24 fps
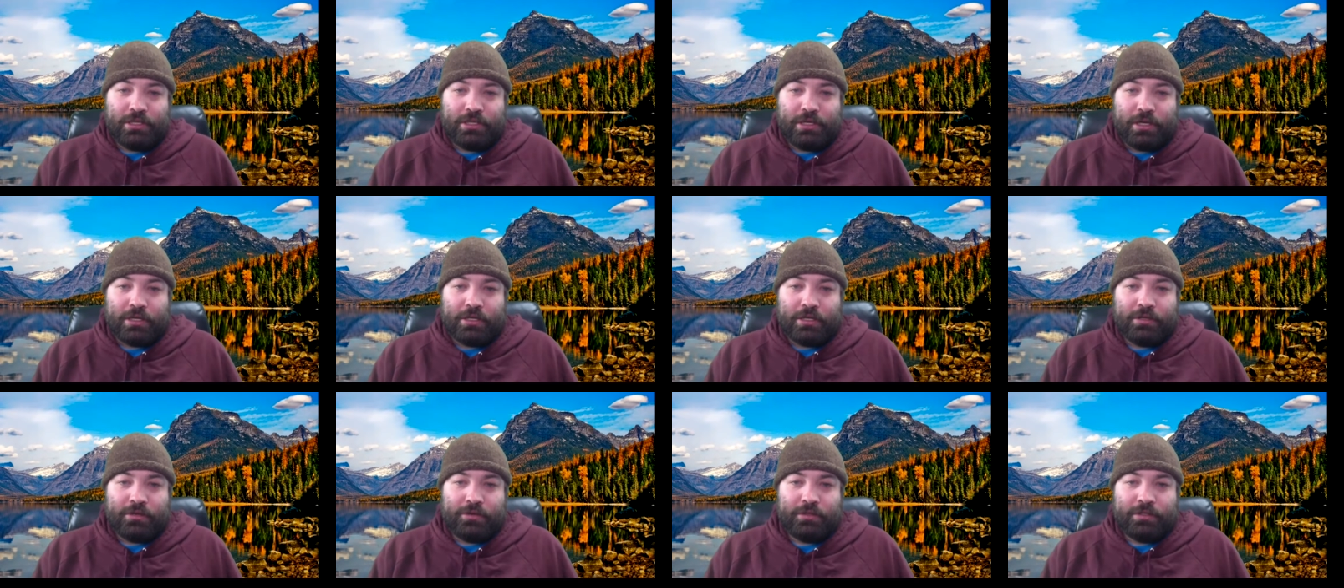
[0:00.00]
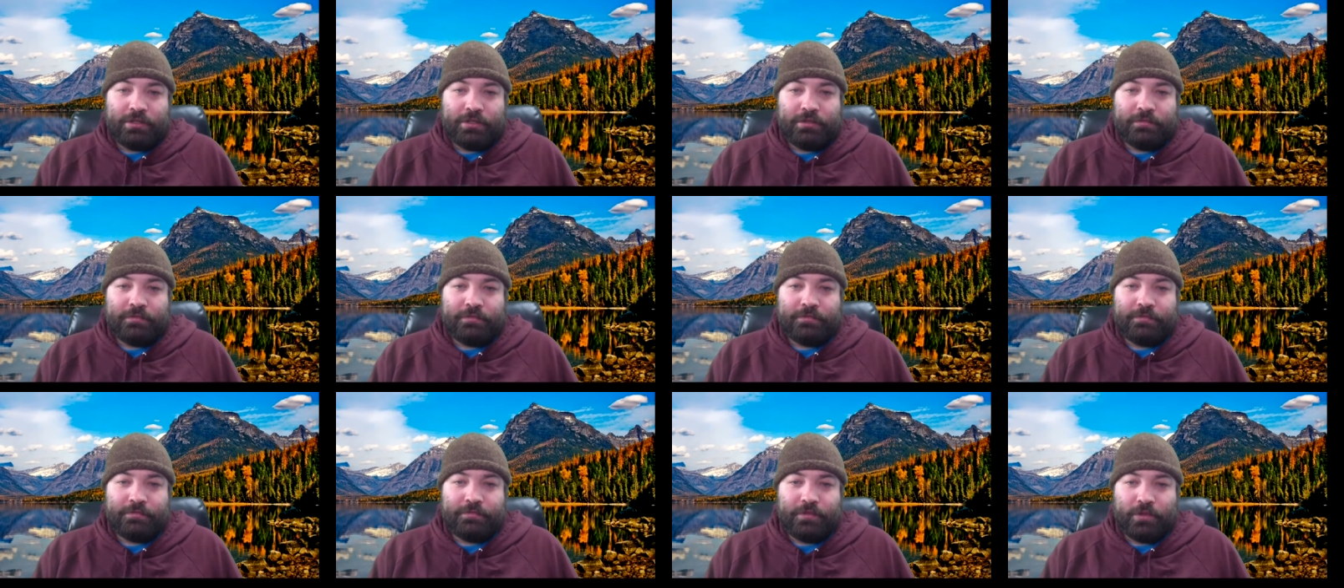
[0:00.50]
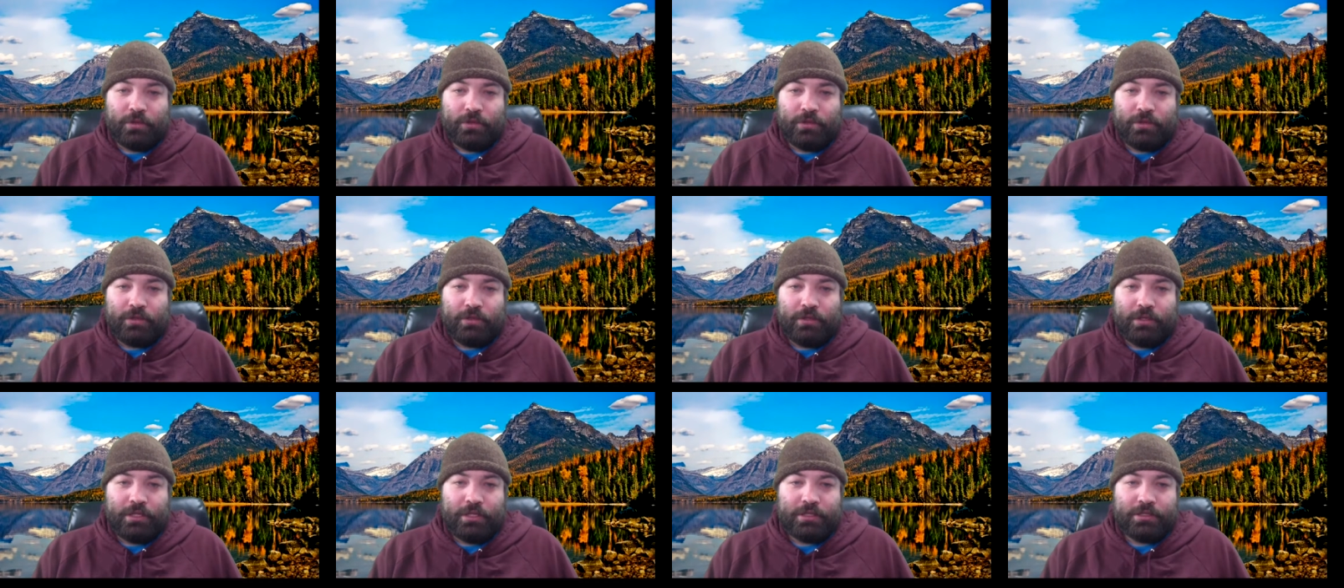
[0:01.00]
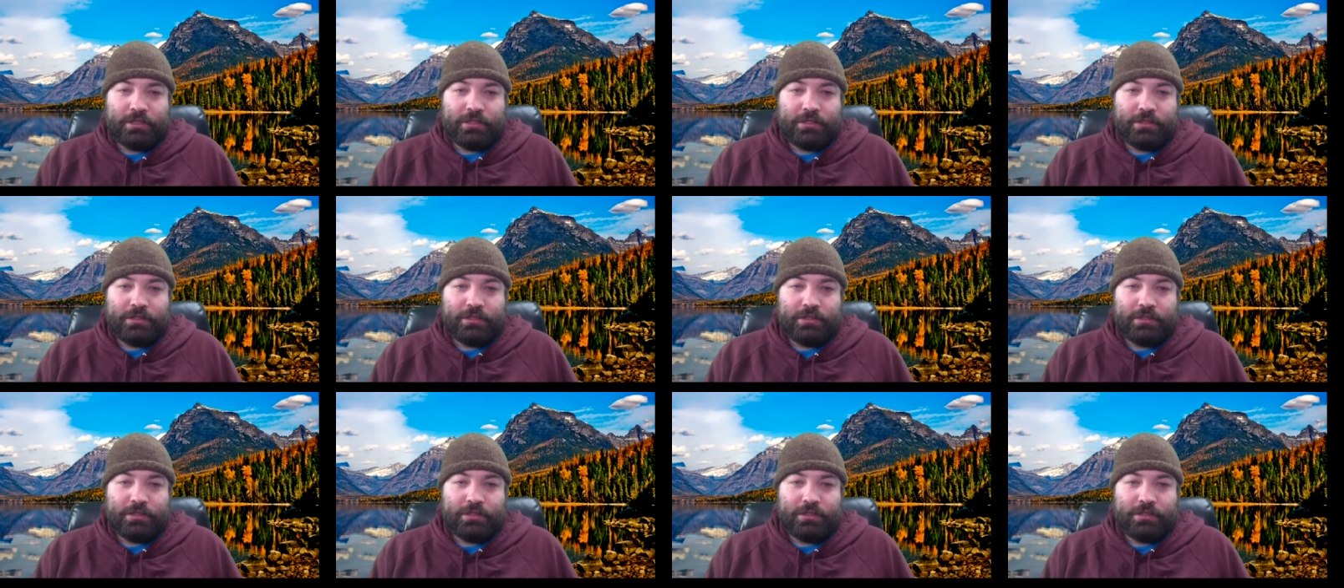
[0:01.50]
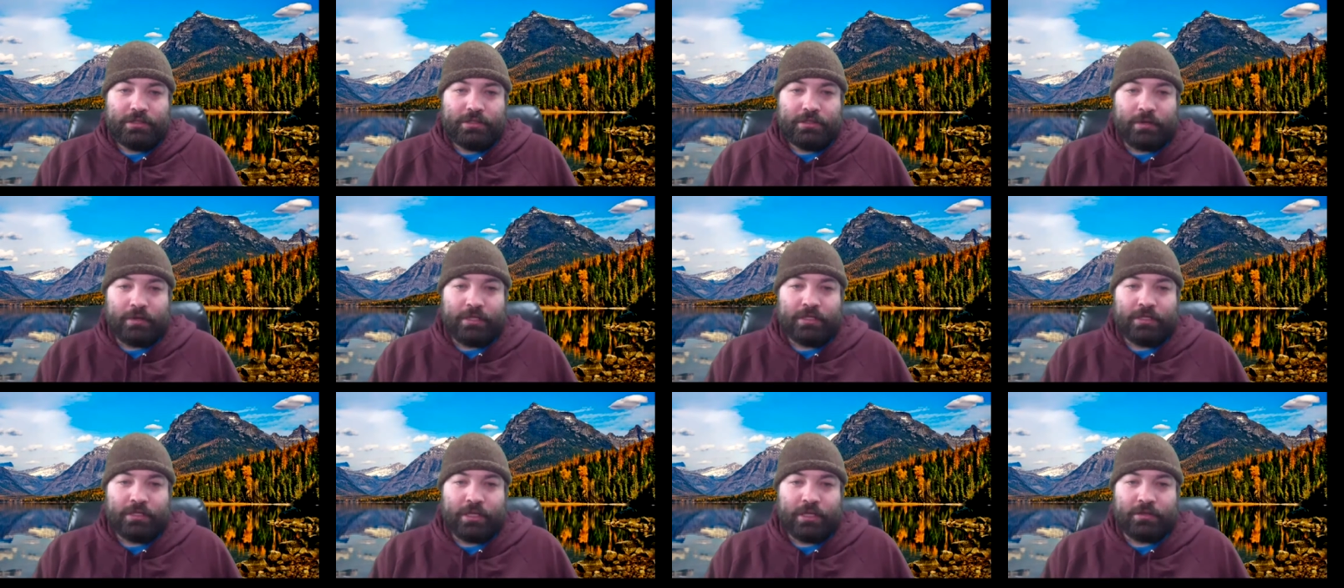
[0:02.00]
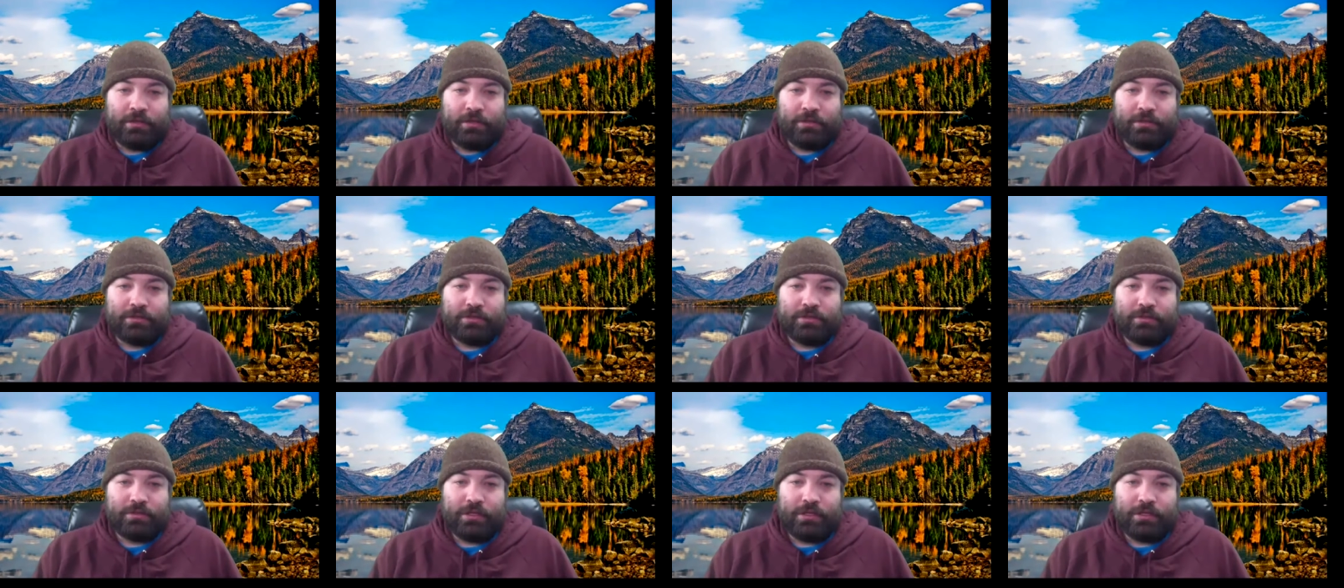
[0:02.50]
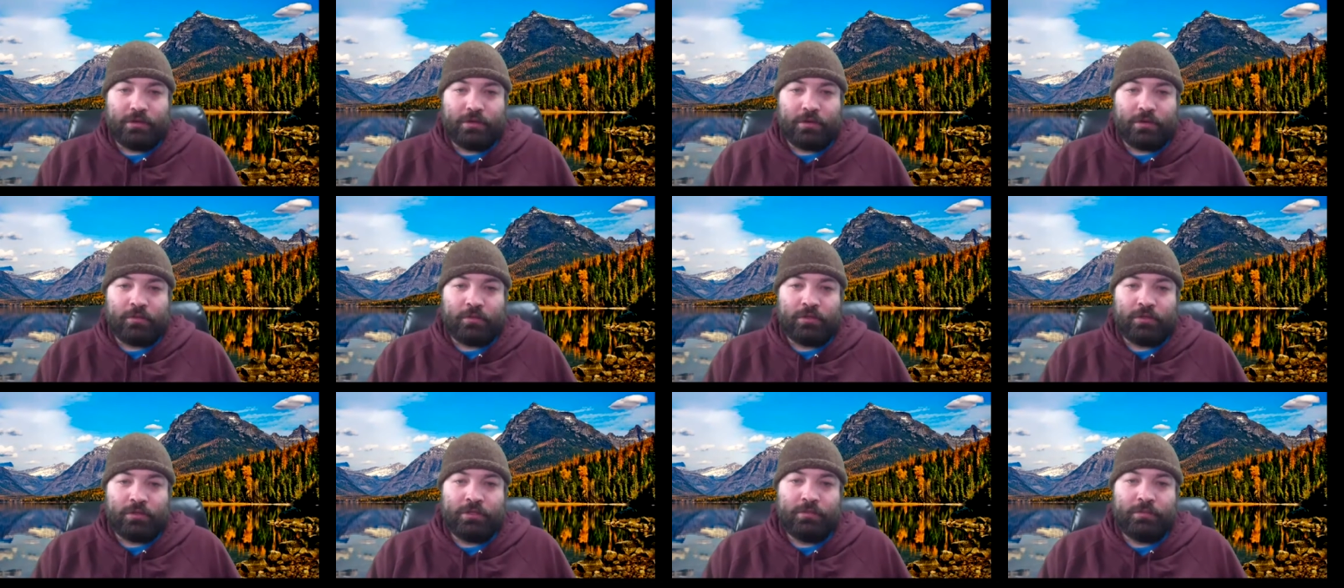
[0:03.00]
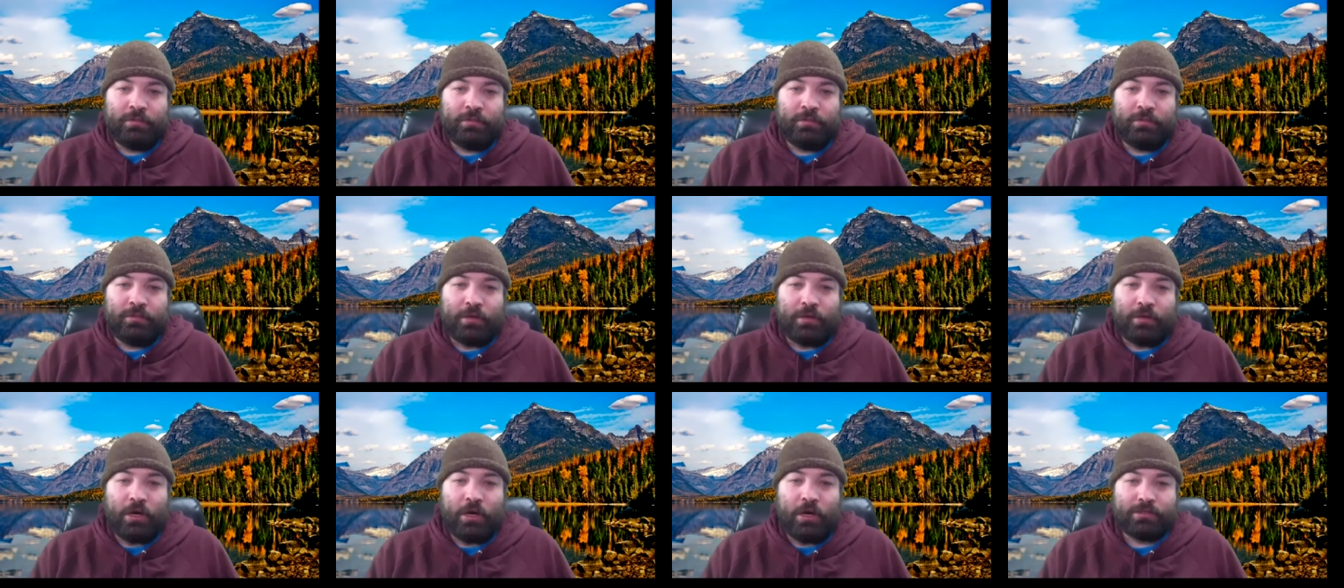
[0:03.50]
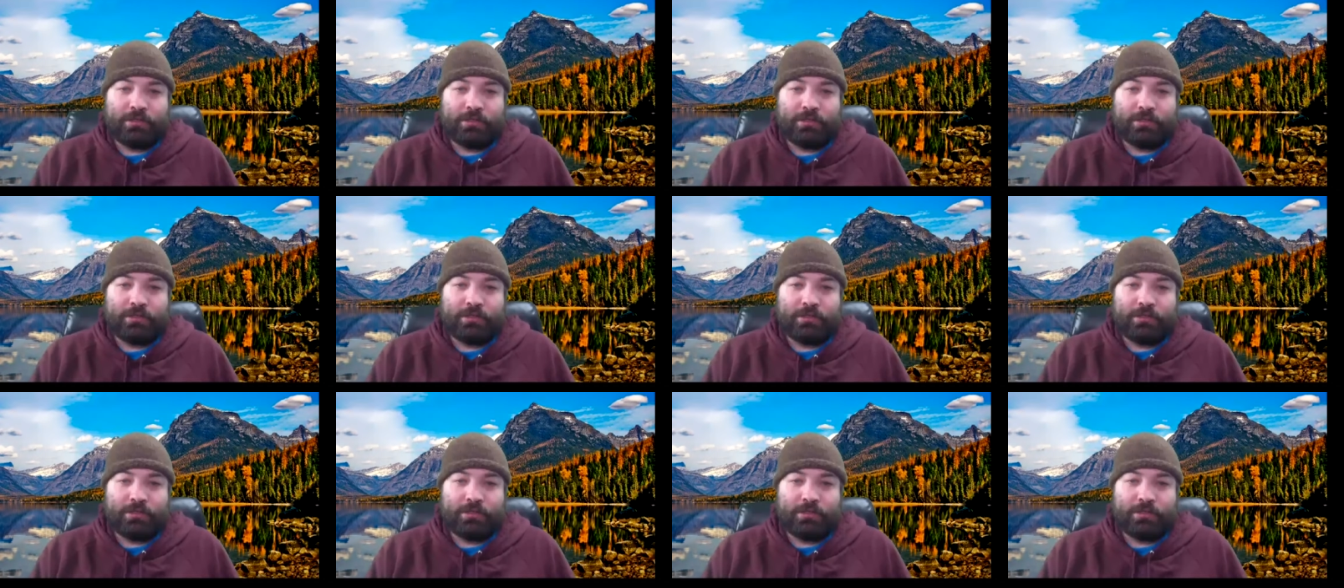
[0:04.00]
are you going full into running a nursery, or will you also